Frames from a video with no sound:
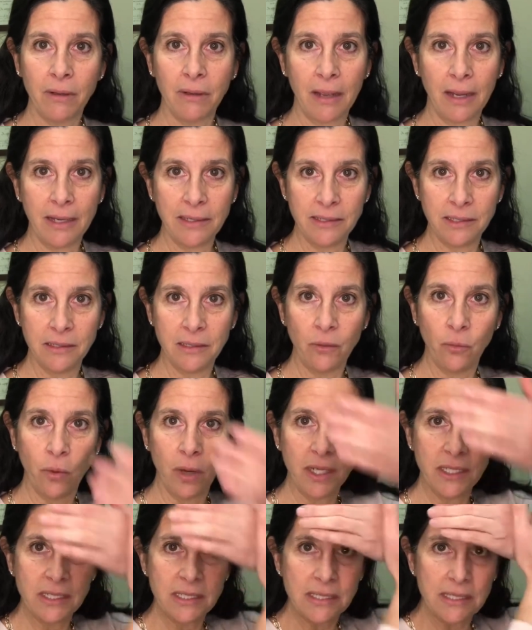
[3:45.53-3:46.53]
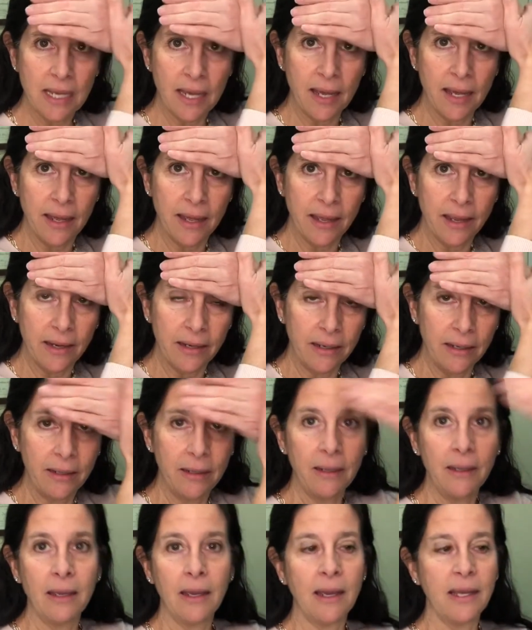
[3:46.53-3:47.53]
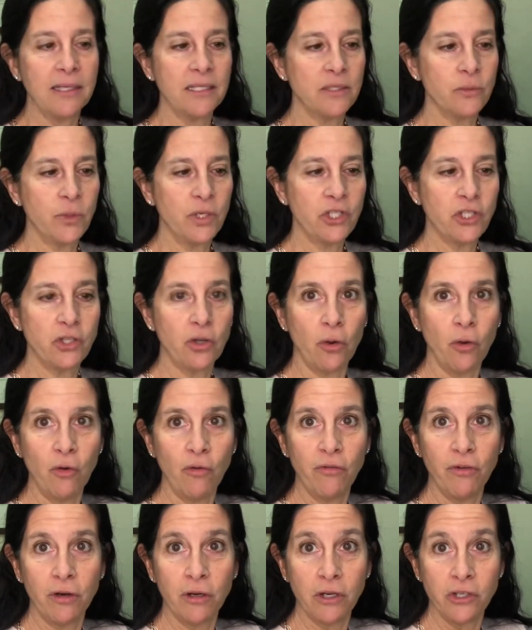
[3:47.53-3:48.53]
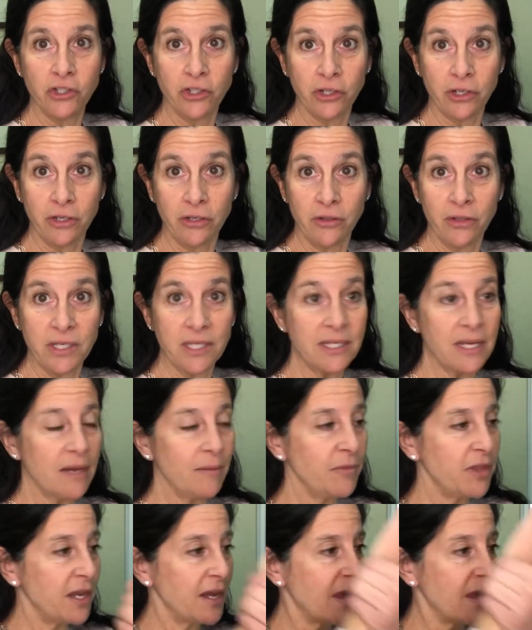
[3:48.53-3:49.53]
did the one side, I switched over, because you're going to do the same thing on